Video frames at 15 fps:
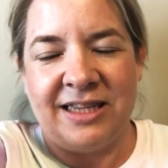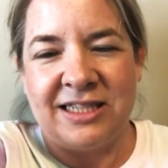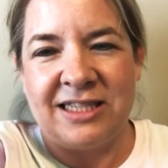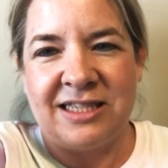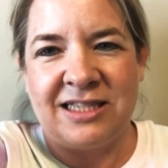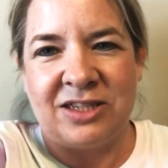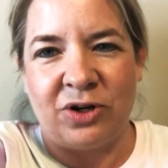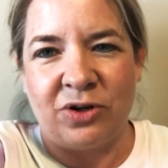
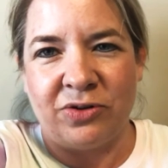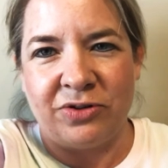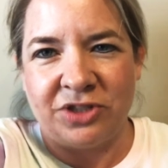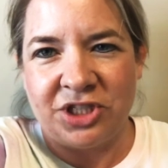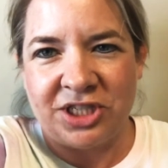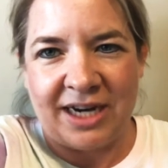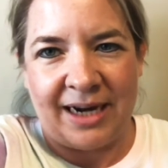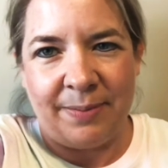circle
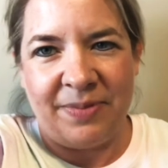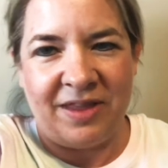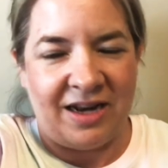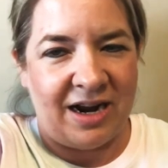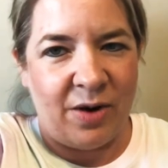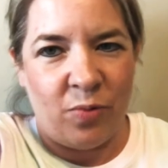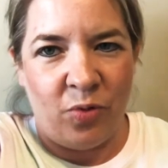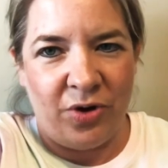shape that
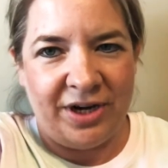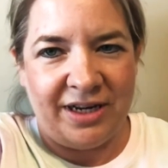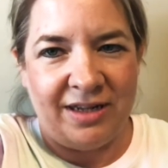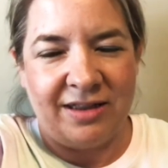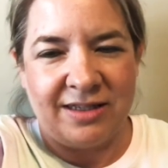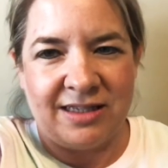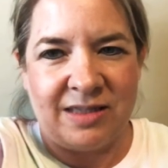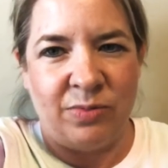I wanted,
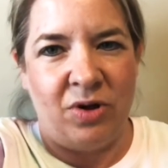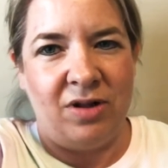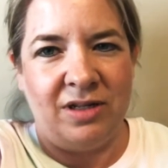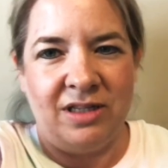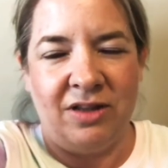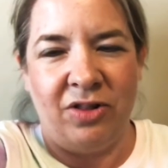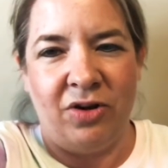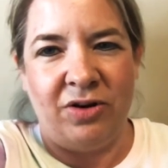the small
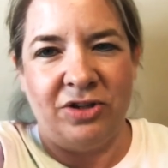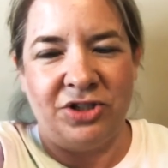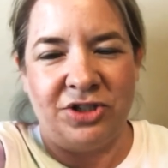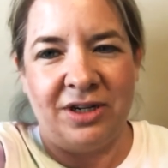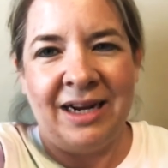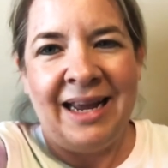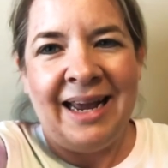and the larger,